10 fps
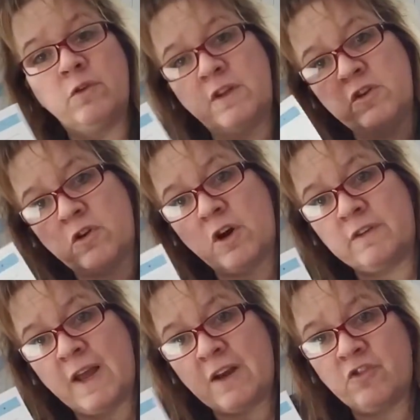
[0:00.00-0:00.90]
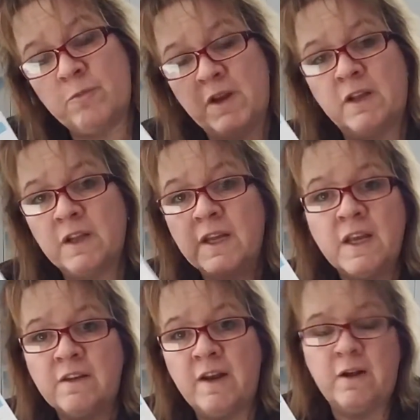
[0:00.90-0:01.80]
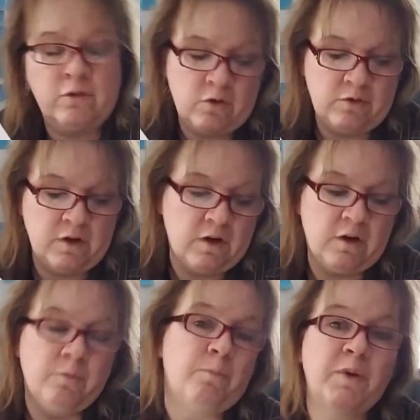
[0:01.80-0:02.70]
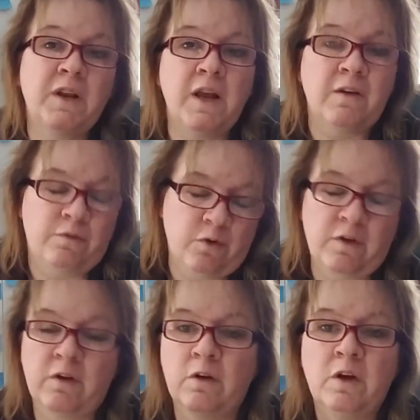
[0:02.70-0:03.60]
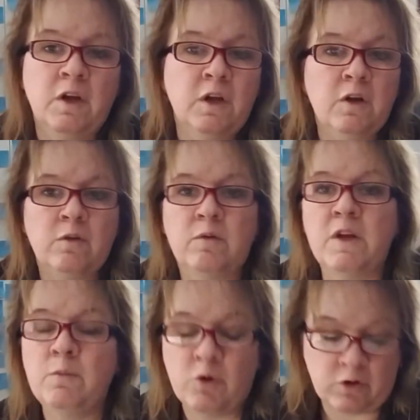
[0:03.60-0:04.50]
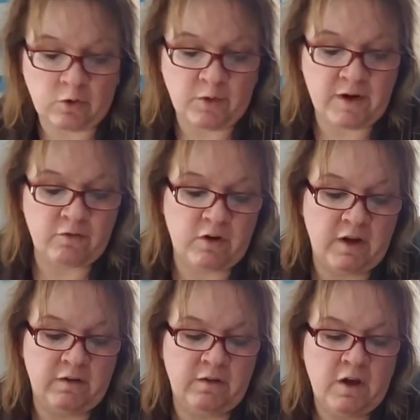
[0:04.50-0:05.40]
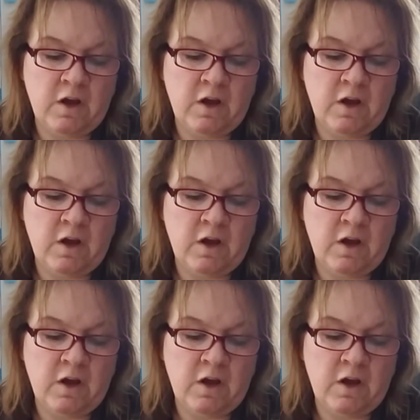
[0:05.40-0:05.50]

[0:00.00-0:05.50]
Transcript: then your call to action be click here to download the PDF or the ebook or whatever it is.